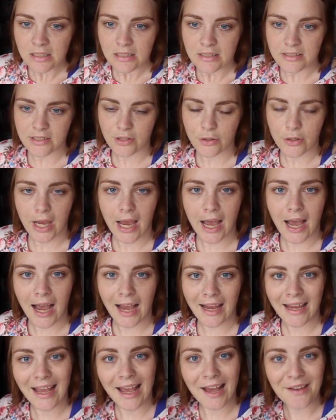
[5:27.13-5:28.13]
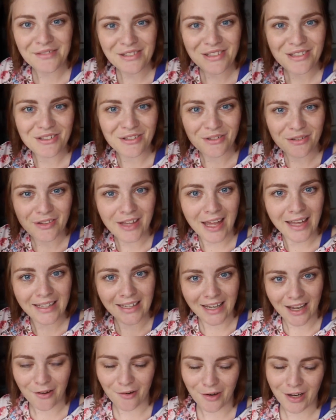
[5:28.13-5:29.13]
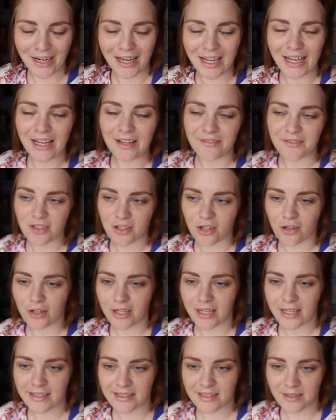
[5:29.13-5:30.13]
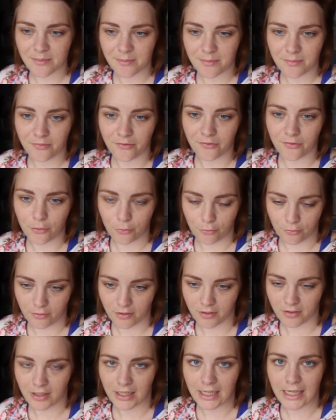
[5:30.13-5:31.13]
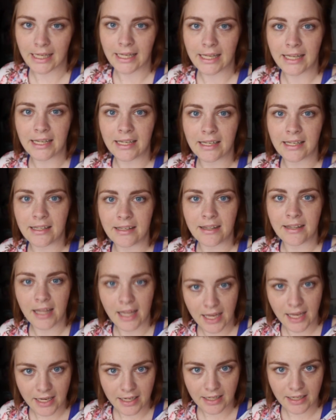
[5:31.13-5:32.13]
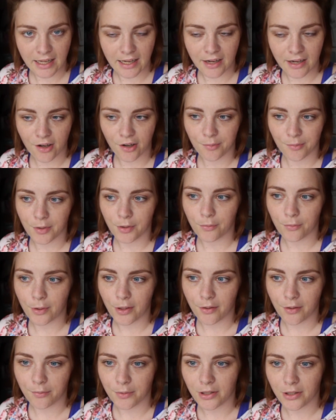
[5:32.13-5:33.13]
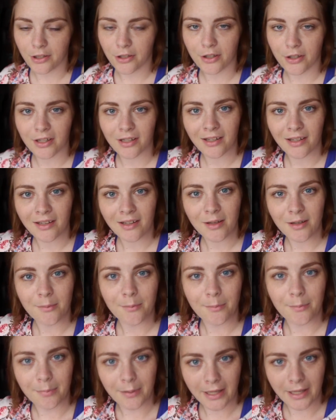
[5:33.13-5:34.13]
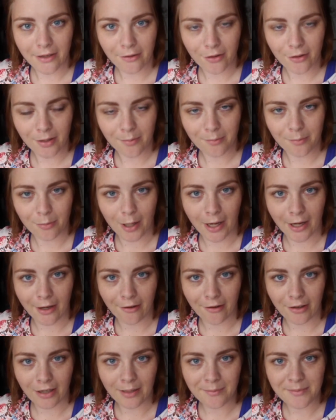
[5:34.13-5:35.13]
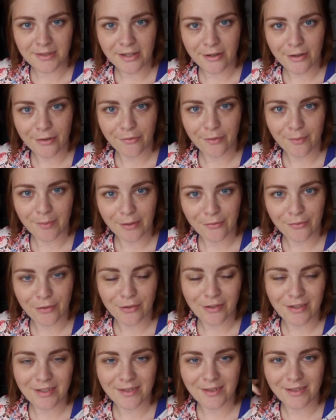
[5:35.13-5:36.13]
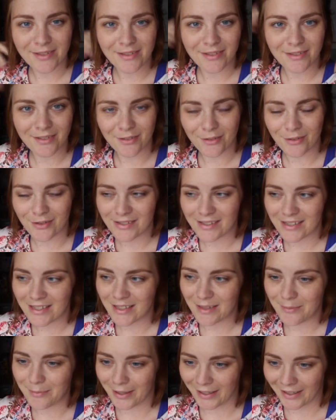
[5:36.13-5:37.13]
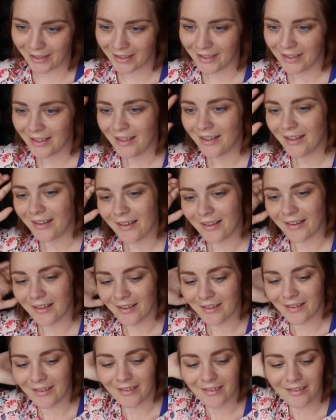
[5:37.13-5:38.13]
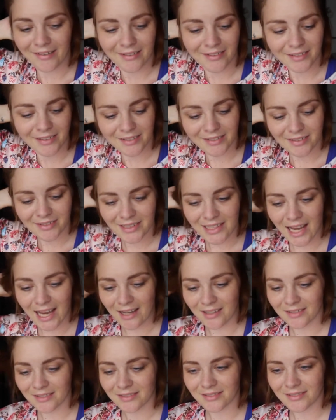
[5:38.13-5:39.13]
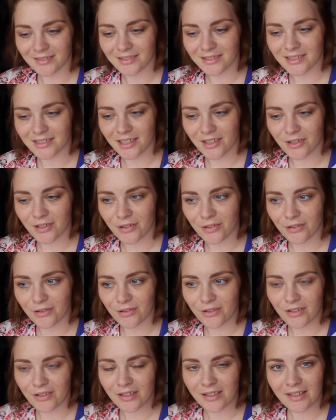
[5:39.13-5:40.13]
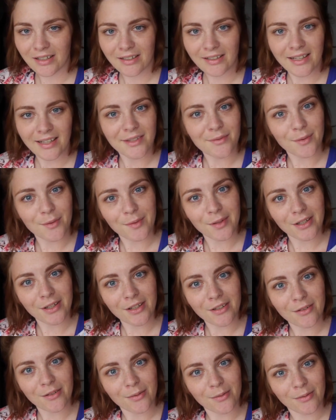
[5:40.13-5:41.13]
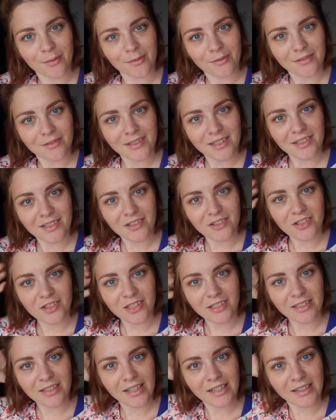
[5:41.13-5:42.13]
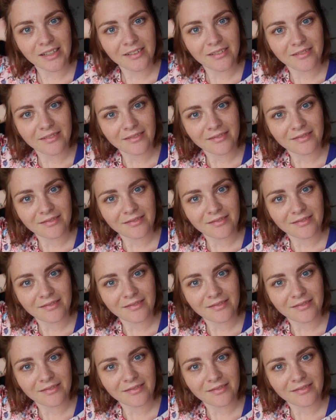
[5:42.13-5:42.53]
So yeah, I have to do that now, and I have to go and get some food. And then I hope the world will look better and brighter. I'm sorry for my phone is noisy in the back. Yeah, so that's what we're gonna do. Such a chill day.